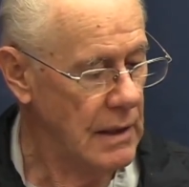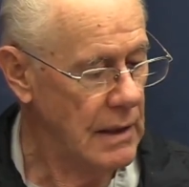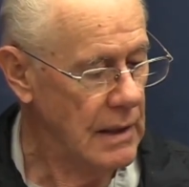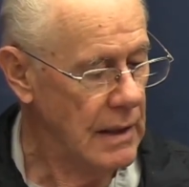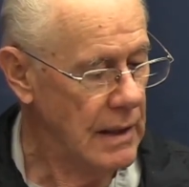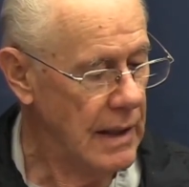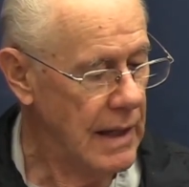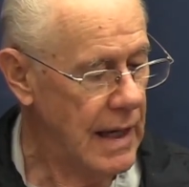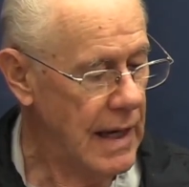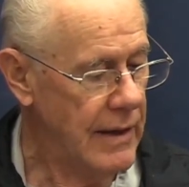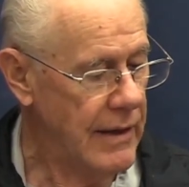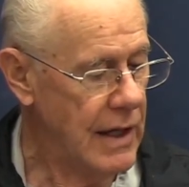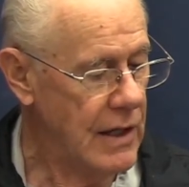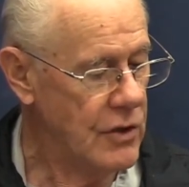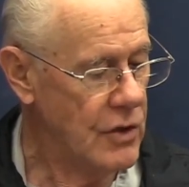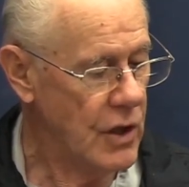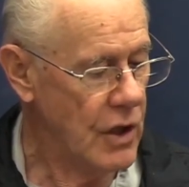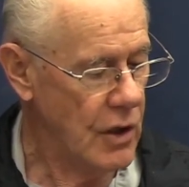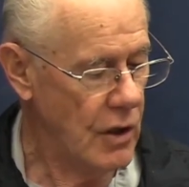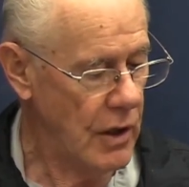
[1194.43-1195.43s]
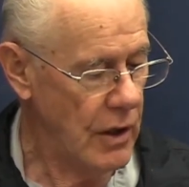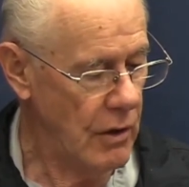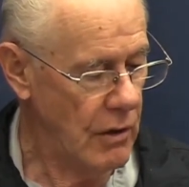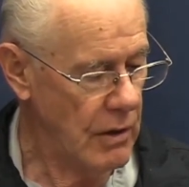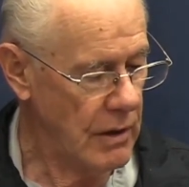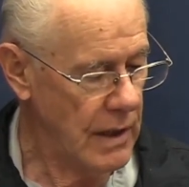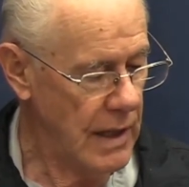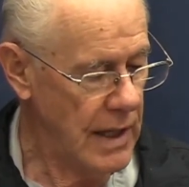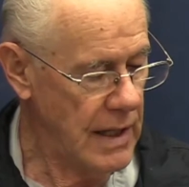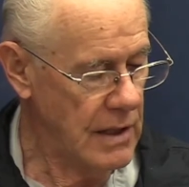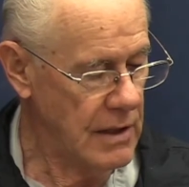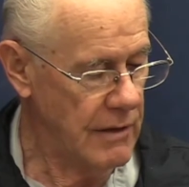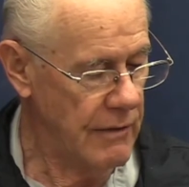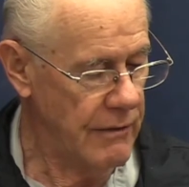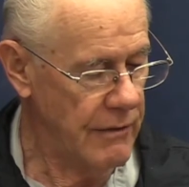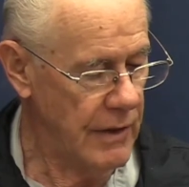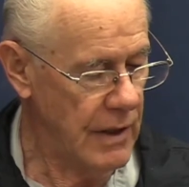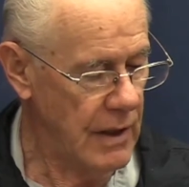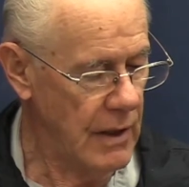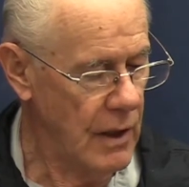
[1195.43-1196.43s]
And then she got all kinds
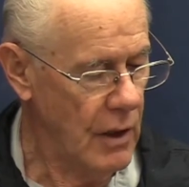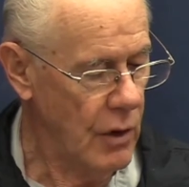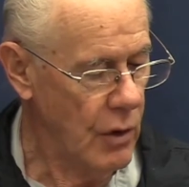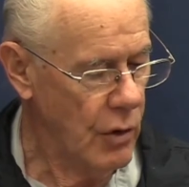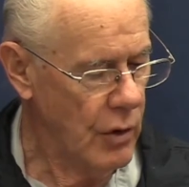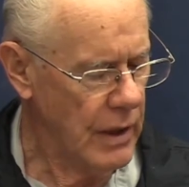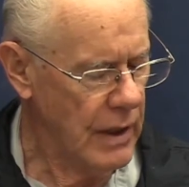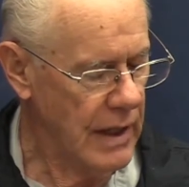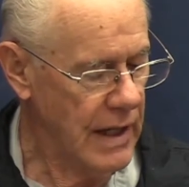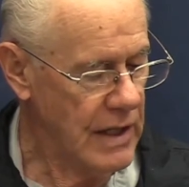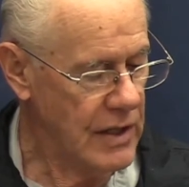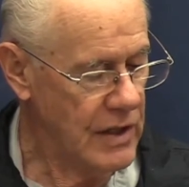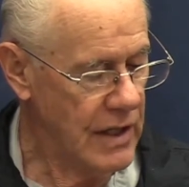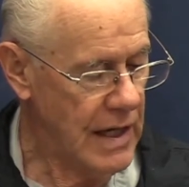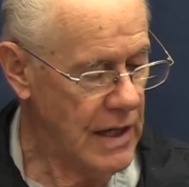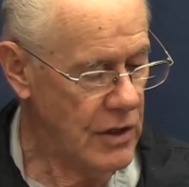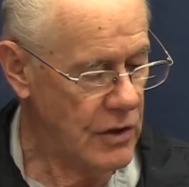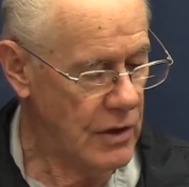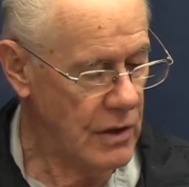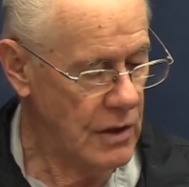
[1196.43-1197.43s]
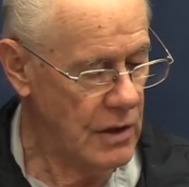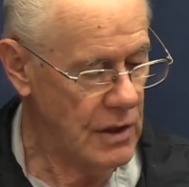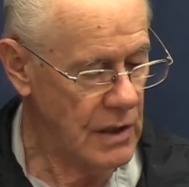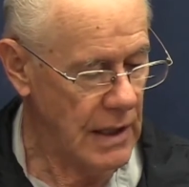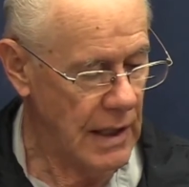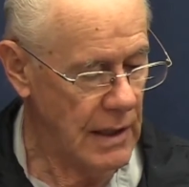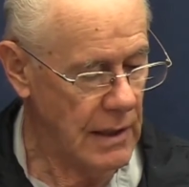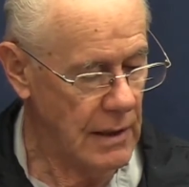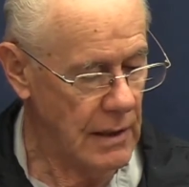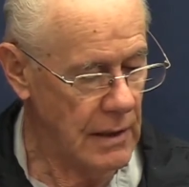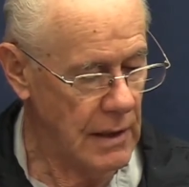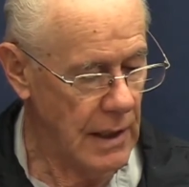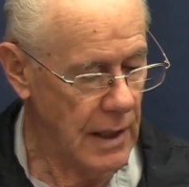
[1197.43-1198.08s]
of organizations and